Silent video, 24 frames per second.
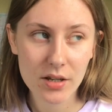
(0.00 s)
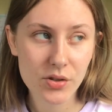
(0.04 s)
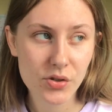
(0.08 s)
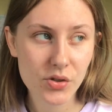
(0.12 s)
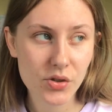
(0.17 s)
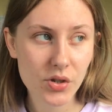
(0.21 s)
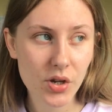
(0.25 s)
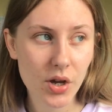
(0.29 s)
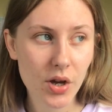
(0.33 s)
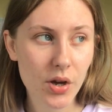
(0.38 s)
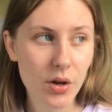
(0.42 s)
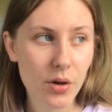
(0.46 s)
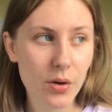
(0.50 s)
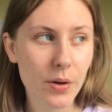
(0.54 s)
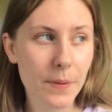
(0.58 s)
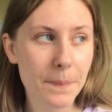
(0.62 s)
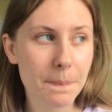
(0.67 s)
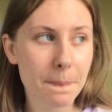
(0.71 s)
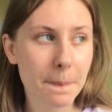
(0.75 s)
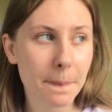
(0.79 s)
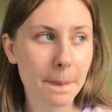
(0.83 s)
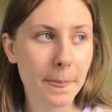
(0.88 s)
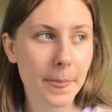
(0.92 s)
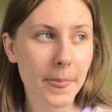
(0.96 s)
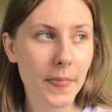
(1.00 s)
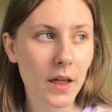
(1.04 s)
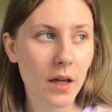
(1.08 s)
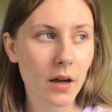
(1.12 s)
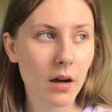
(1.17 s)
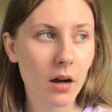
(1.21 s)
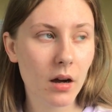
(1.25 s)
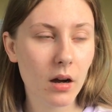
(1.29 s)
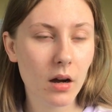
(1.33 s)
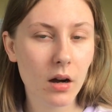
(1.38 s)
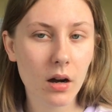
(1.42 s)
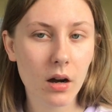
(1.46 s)
So
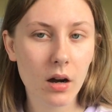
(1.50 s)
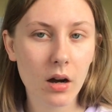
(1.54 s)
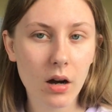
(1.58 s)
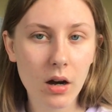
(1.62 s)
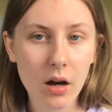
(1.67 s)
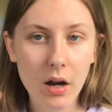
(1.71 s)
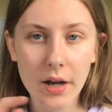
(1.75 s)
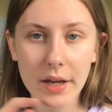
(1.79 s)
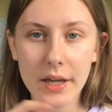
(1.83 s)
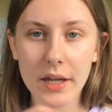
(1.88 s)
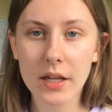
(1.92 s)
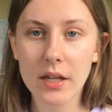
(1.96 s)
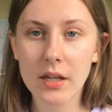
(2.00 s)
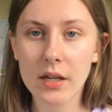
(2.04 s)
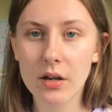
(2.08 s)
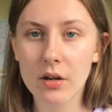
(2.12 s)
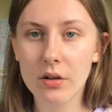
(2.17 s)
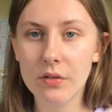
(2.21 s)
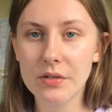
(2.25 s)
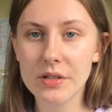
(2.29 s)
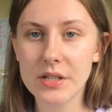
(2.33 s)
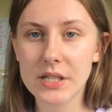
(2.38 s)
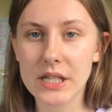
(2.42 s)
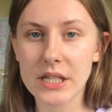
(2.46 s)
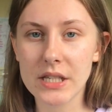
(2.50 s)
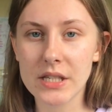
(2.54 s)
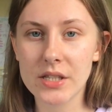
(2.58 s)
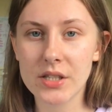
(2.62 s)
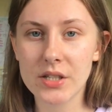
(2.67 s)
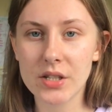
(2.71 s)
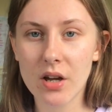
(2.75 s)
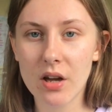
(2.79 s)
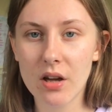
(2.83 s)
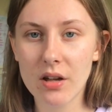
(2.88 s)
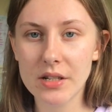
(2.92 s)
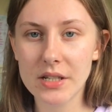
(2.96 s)
I obviously
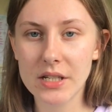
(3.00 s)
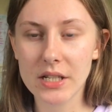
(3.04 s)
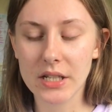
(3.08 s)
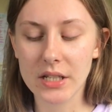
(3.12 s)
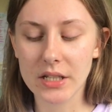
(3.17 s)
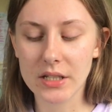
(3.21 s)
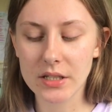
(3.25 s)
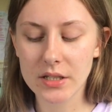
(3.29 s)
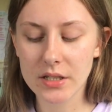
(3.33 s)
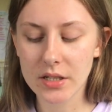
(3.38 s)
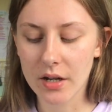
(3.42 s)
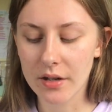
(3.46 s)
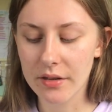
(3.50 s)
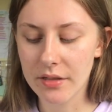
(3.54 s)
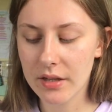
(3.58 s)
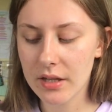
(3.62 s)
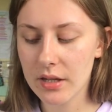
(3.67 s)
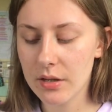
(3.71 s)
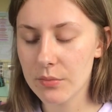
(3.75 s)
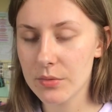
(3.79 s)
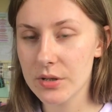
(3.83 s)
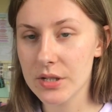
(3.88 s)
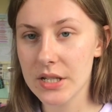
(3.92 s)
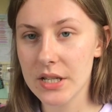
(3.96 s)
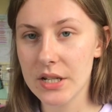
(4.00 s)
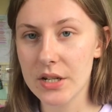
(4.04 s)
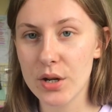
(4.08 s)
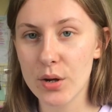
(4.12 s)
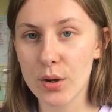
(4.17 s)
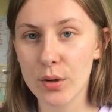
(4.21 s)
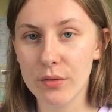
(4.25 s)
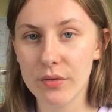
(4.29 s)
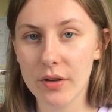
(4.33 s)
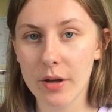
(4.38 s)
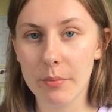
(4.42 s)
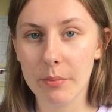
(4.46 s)
started, I think it was in
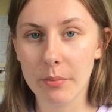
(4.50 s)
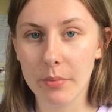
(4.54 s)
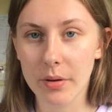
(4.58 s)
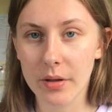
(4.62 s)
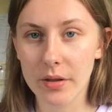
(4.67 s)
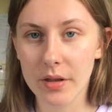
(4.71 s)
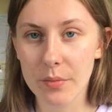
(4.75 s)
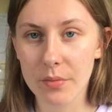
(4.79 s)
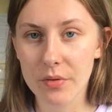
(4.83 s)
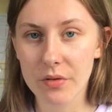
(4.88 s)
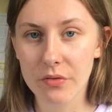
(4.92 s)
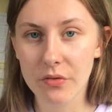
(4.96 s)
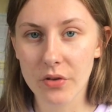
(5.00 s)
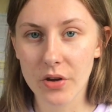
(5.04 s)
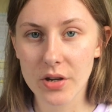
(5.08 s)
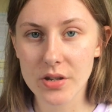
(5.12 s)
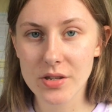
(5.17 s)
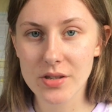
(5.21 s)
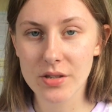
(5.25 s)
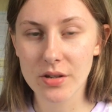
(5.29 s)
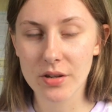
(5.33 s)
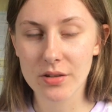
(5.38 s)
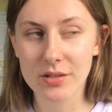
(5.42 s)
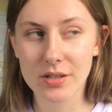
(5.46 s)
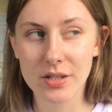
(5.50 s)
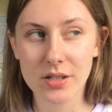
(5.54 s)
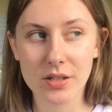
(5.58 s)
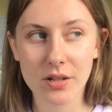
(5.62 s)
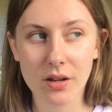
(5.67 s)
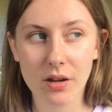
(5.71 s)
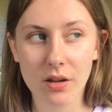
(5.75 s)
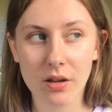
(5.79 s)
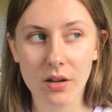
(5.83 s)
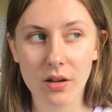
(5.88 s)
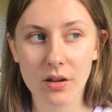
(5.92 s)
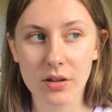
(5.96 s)
November that we first started
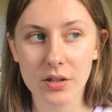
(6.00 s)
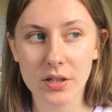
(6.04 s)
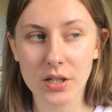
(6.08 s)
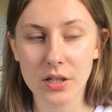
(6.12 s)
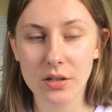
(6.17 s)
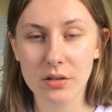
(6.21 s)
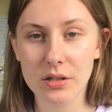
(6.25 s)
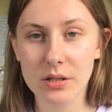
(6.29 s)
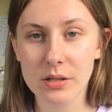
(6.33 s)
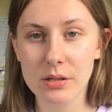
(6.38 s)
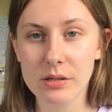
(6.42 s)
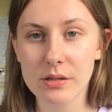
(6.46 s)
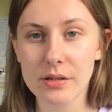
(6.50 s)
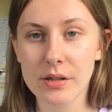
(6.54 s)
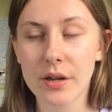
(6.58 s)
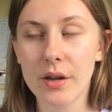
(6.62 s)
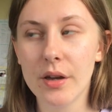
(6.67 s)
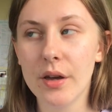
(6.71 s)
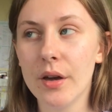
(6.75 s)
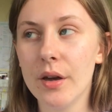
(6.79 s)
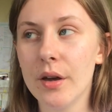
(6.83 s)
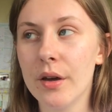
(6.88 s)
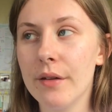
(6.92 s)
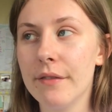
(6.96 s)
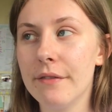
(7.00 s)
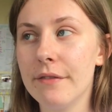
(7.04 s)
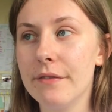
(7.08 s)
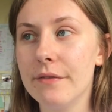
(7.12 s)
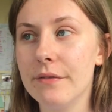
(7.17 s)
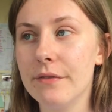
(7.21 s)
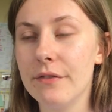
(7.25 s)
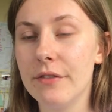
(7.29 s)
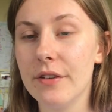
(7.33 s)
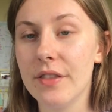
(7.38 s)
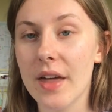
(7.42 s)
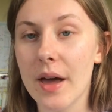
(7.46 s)
our units
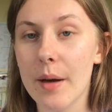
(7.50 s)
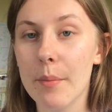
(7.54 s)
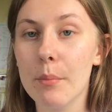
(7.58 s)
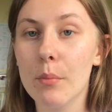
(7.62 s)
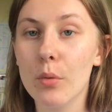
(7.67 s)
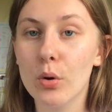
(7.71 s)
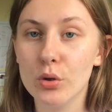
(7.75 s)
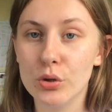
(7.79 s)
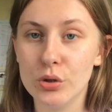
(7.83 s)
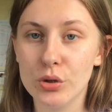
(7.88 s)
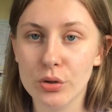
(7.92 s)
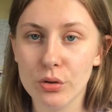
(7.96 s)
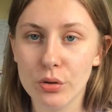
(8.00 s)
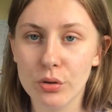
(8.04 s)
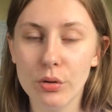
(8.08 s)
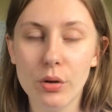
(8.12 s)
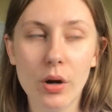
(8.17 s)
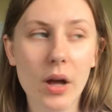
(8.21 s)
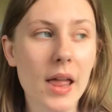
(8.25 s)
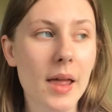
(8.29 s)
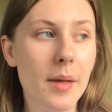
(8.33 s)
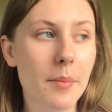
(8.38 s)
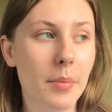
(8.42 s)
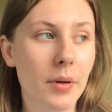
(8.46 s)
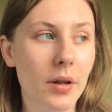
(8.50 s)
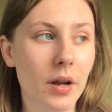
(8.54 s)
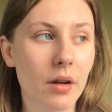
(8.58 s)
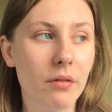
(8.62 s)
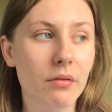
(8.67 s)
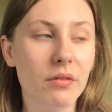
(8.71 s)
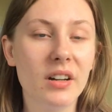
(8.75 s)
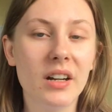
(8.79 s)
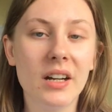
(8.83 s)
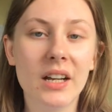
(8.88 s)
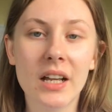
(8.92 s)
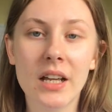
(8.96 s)
for that module, but I
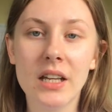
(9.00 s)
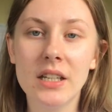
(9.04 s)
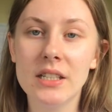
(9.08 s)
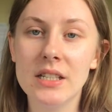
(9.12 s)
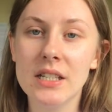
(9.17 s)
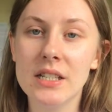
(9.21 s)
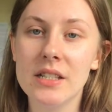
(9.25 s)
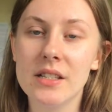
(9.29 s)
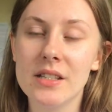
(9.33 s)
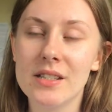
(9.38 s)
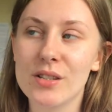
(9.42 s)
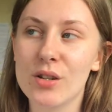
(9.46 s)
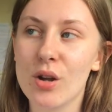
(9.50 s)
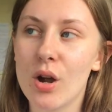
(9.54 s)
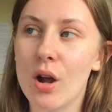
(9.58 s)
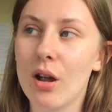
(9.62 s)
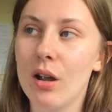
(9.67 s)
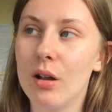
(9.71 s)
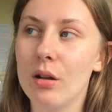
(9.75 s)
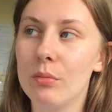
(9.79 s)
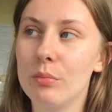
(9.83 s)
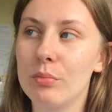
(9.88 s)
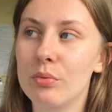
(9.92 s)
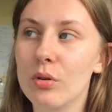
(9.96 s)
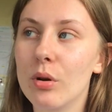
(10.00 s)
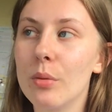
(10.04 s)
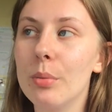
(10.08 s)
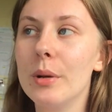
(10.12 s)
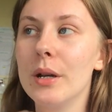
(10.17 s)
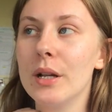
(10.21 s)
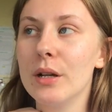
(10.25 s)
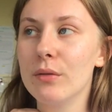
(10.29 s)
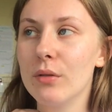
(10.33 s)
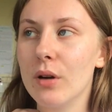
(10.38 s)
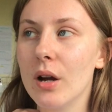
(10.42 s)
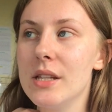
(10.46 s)
really didn't start
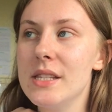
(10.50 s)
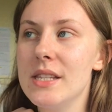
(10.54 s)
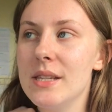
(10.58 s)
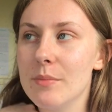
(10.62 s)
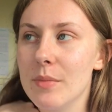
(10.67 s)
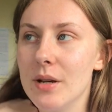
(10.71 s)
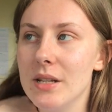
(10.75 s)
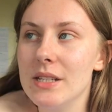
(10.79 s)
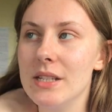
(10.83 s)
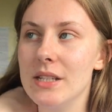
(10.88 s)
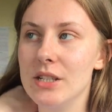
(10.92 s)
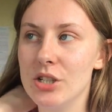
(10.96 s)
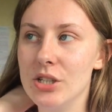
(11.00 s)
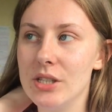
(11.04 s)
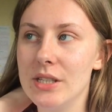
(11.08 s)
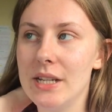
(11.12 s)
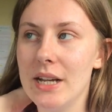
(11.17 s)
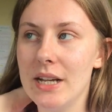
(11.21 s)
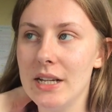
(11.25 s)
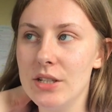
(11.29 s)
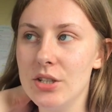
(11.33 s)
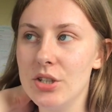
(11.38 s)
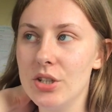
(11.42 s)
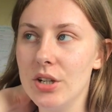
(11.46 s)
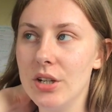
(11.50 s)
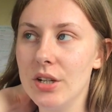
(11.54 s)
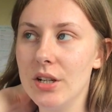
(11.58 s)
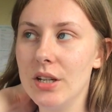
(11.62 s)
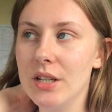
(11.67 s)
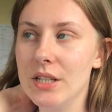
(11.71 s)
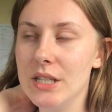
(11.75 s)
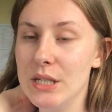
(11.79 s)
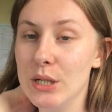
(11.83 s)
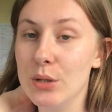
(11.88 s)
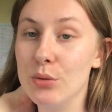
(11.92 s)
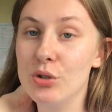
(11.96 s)
properly writing my dissertation
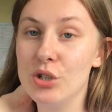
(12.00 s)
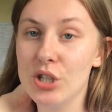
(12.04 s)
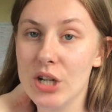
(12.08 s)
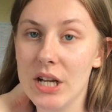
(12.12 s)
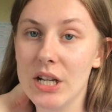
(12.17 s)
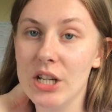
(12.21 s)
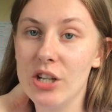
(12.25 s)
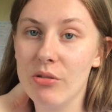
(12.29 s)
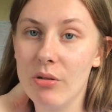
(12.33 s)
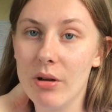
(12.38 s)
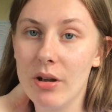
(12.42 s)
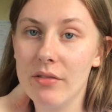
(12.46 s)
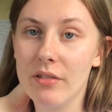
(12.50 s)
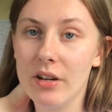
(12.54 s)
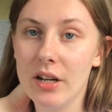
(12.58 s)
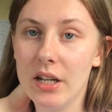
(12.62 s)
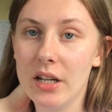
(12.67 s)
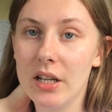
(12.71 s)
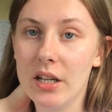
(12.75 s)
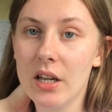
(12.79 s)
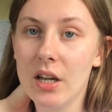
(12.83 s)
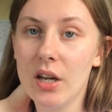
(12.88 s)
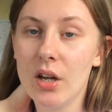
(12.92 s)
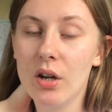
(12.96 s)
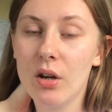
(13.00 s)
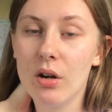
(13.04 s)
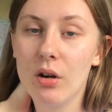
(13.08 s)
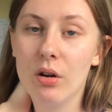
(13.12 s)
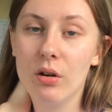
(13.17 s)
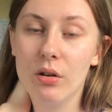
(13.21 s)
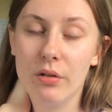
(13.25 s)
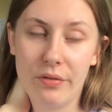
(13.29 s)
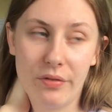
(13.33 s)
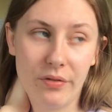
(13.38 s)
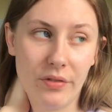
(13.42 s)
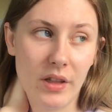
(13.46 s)
until January
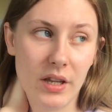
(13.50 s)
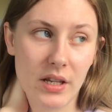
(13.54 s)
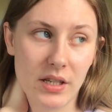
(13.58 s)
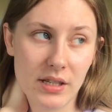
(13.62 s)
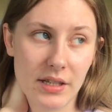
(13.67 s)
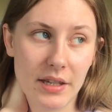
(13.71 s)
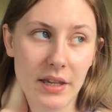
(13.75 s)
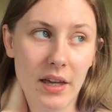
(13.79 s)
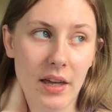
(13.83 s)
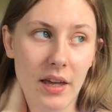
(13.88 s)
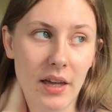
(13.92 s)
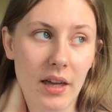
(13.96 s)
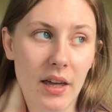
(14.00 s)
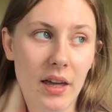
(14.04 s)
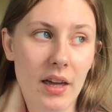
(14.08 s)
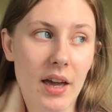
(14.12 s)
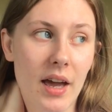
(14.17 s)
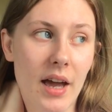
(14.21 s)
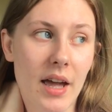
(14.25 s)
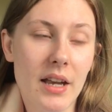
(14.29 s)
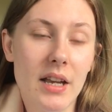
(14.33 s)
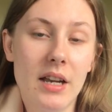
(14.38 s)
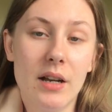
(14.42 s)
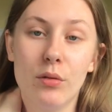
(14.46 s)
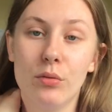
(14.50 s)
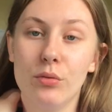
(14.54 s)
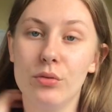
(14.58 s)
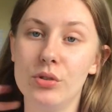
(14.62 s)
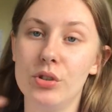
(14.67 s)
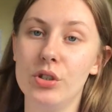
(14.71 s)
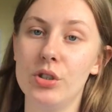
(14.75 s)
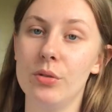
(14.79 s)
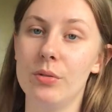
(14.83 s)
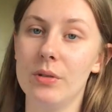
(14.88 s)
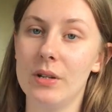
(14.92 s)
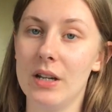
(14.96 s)
of this year, and it was
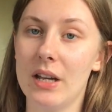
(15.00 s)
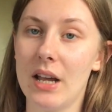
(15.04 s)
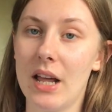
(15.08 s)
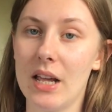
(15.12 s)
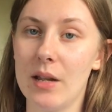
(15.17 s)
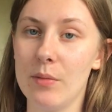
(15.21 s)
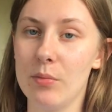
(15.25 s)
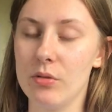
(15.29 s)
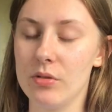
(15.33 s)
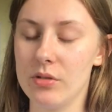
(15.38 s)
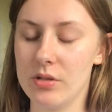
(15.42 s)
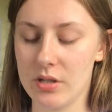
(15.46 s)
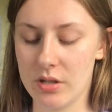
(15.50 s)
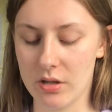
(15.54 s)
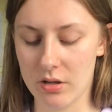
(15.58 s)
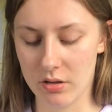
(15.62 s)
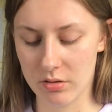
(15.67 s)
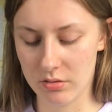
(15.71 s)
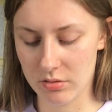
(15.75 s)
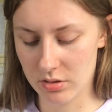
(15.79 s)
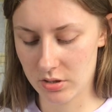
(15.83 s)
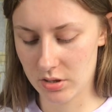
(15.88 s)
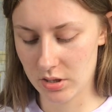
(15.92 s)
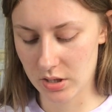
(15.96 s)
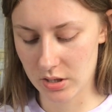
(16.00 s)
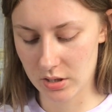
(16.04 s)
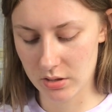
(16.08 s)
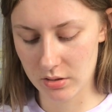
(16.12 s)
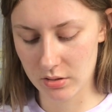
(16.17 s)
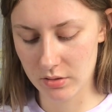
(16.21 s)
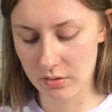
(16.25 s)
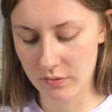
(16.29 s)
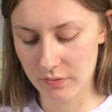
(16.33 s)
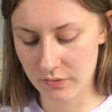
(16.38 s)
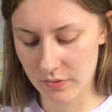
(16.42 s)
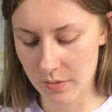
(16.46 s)
due in April, so
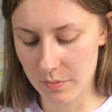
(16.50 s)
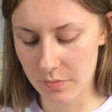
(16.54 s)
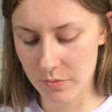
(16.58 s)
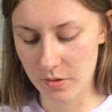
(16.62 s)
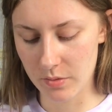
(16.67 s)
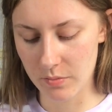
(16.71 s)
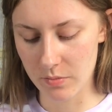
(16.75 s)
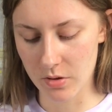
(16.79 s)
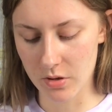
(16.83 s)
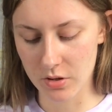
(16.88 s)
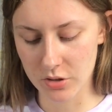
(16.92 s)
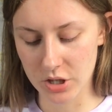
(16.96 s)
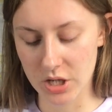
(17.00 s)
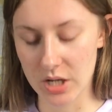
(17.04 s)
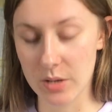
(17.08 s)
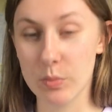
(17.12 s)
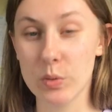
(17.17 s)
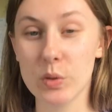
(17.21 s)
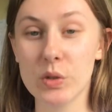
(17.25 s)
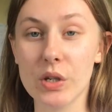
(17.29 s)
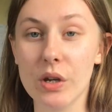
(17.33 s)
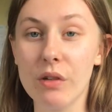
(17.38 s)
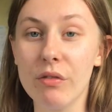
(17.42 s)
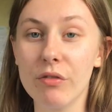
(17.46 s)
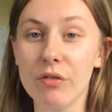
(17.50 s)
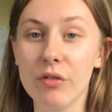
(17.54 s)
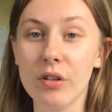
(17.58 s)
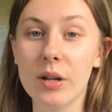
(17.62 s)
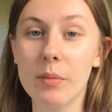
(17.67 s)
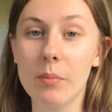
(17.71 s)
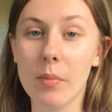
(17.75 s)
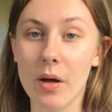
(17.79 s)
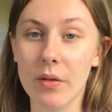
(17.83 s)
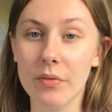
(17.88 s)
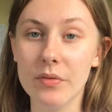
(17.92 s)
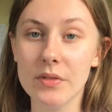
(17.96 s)
February, March, April, so 3
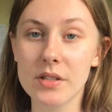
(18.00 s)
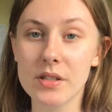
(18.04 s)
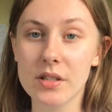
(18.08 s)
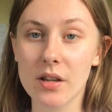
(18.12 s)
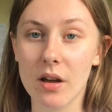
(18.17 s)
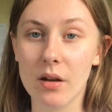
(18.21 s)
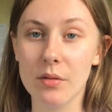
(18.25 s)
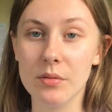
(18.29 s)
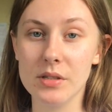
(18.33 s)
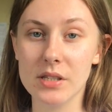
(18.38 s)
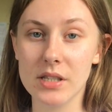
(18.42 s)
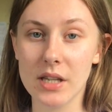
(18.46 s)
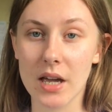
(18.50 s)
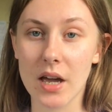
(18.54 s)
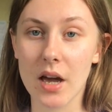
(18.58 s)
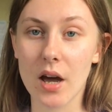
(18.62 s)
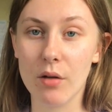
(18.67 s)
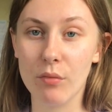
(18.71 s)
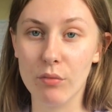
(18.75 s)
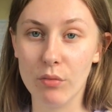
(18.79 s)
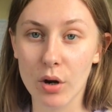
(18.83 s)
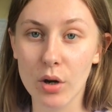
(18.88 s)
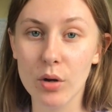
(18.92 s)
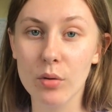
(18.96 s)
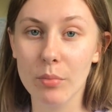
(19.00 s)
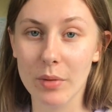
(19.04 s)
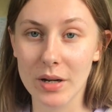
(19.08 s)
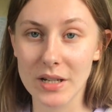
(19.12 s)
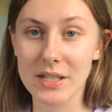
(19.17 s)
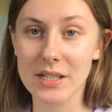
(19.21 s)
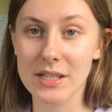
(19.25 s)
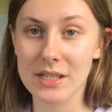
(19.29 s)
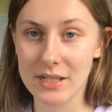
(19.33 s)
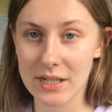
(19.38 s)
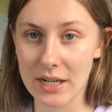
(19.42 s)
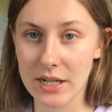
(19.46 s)
months I would say I wrote my
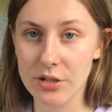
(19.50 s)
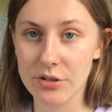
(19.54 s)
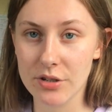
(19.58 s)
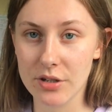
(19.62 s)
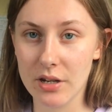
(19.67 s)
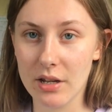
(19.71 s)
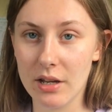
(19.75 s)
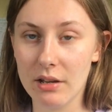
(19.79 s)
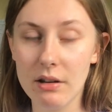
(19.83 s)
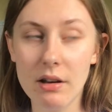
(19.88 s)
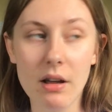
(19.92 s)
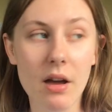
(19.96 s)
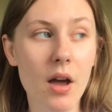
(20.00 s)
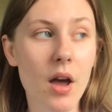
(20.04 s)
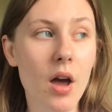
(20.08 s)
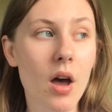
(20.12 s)
dissertation in.